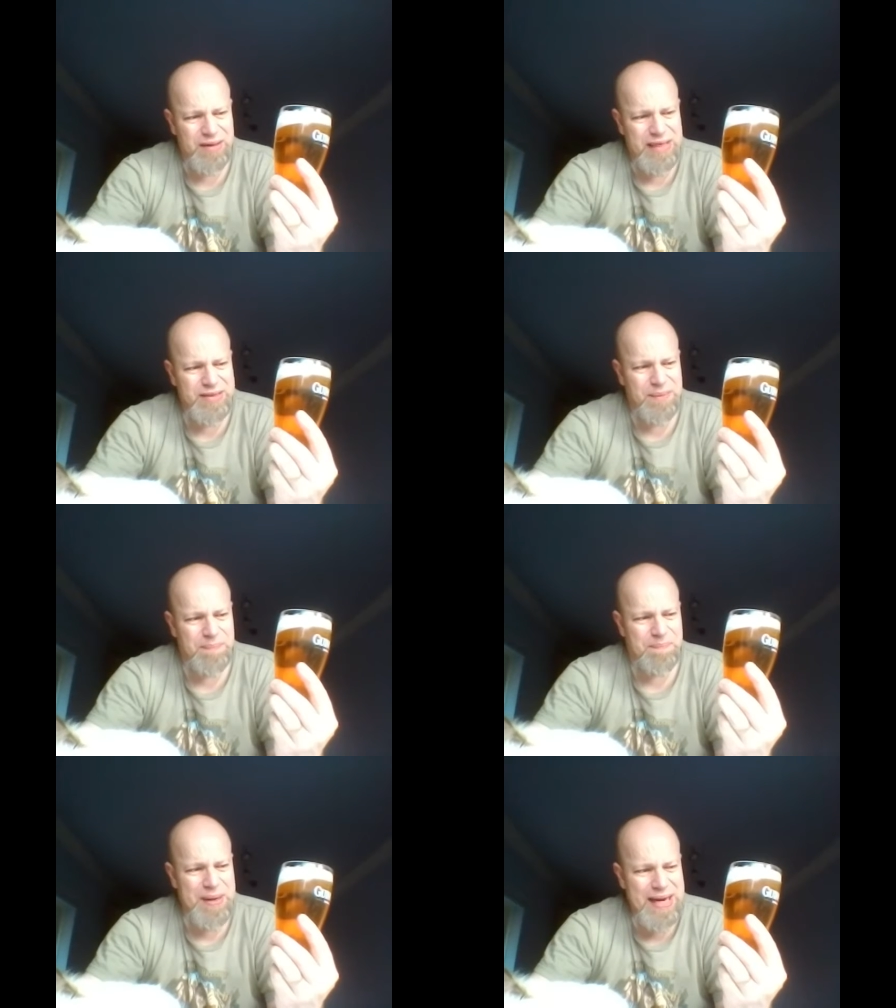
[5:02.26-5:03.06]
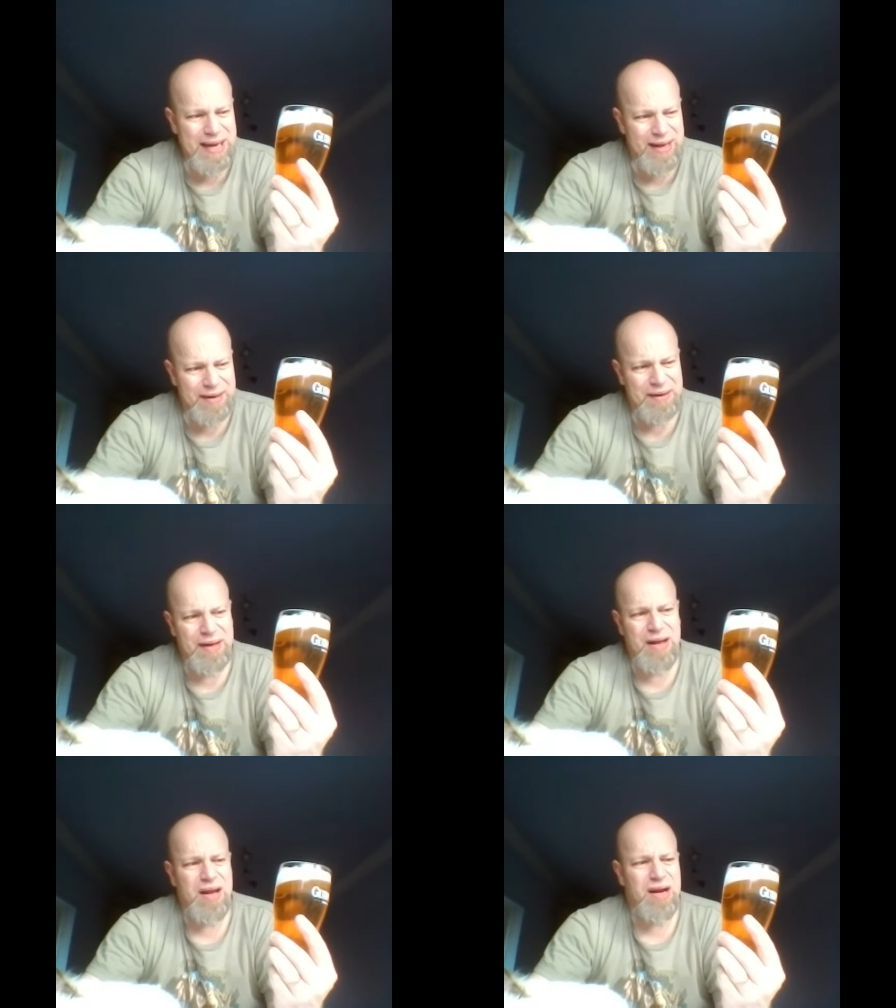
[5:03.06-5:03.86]
it's a beer
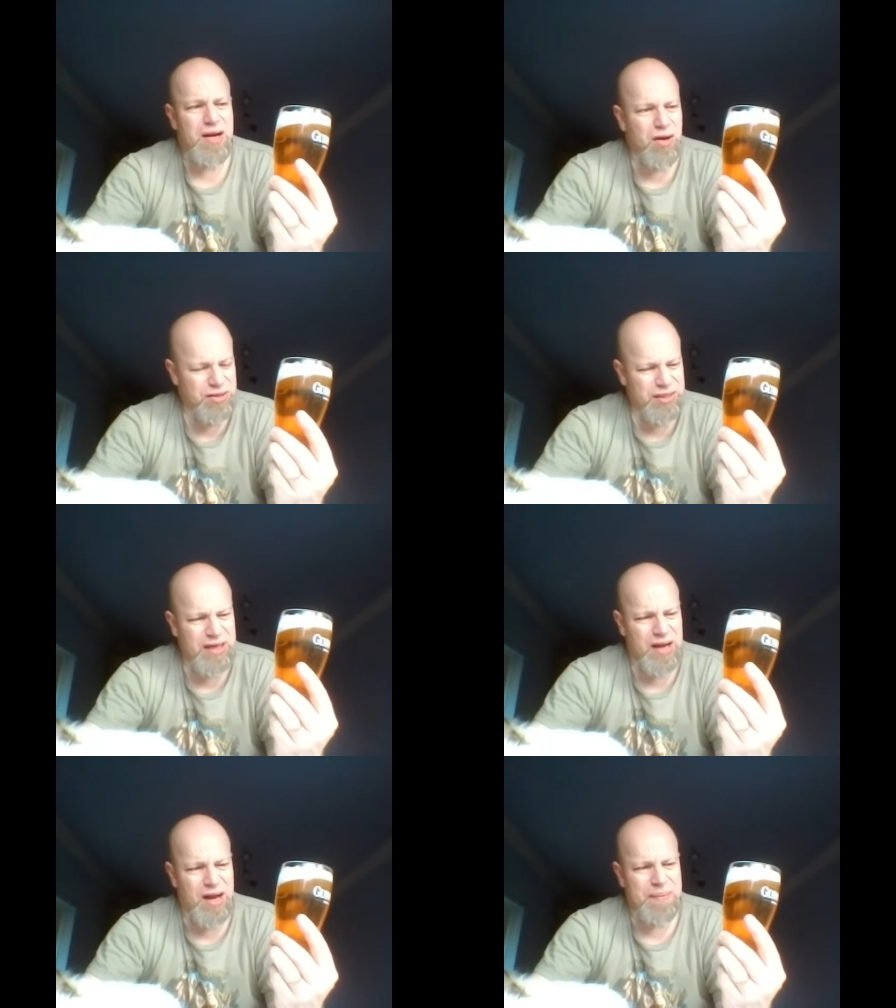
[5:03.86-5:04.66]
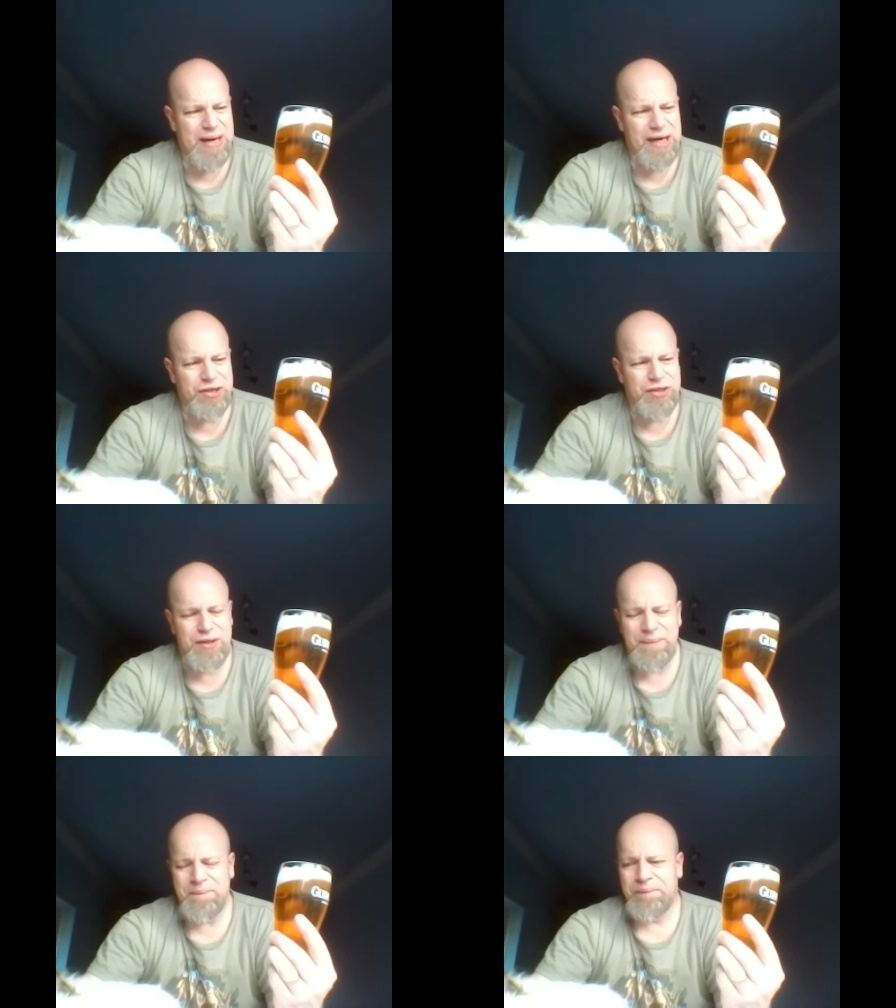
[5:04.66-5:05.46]
lots of carbonation